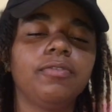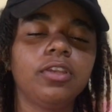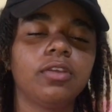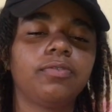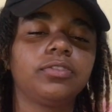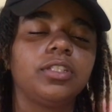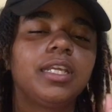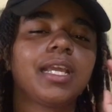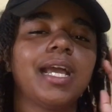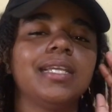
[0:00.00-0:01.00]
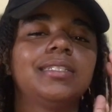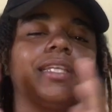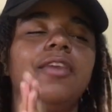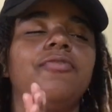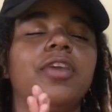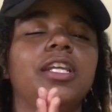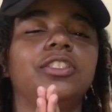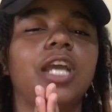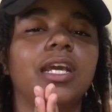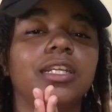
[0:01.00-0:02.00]
video for today, guys. If you
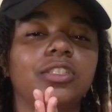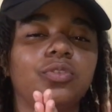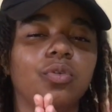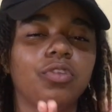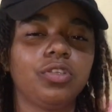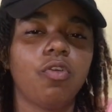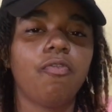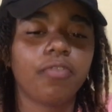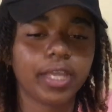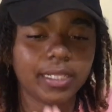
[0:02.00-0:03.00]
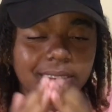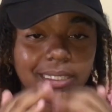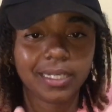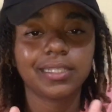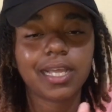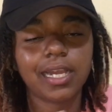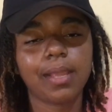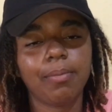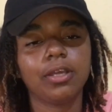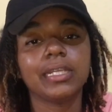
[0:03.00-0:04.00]
enjoyed that story, don't forget to click that
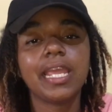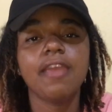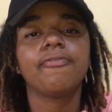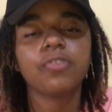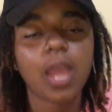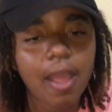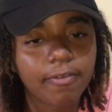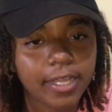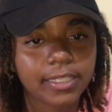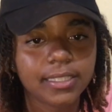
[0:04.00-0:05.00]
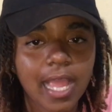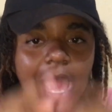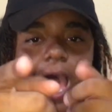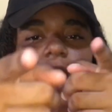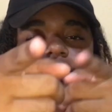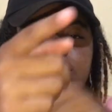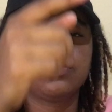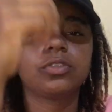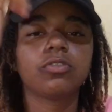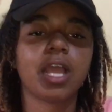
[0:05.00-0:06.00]
like button if you haven't, and
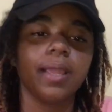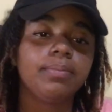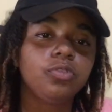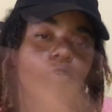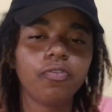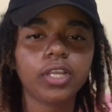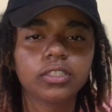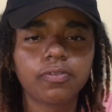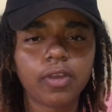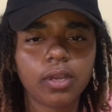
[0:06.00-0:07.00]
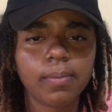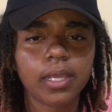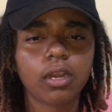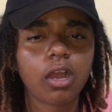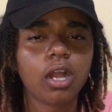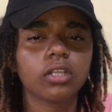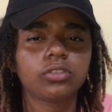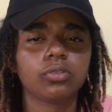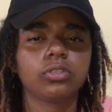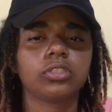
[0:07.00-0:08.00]
subscribe. Don't forget to follow me on all
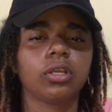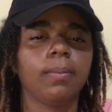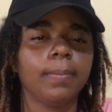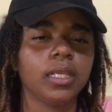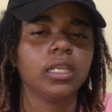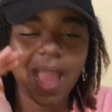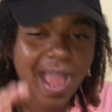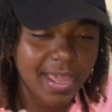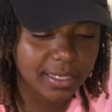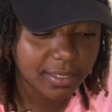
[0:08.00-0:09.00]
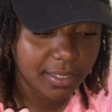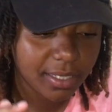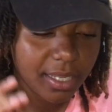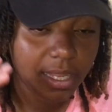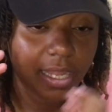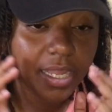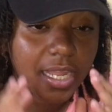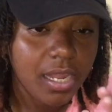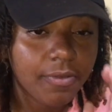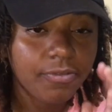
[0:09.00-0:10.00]
social media. And
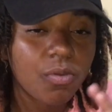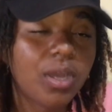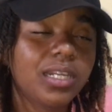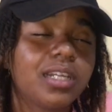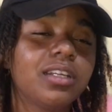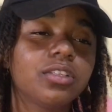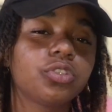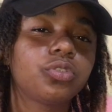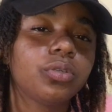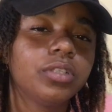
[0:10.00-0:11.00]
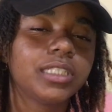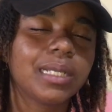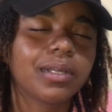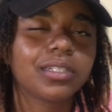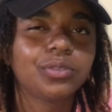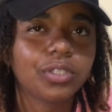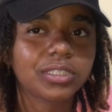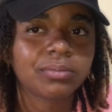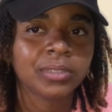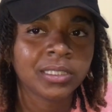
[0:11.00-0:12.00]
if you want another story tank,
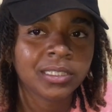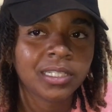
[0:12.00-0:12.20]
trust me,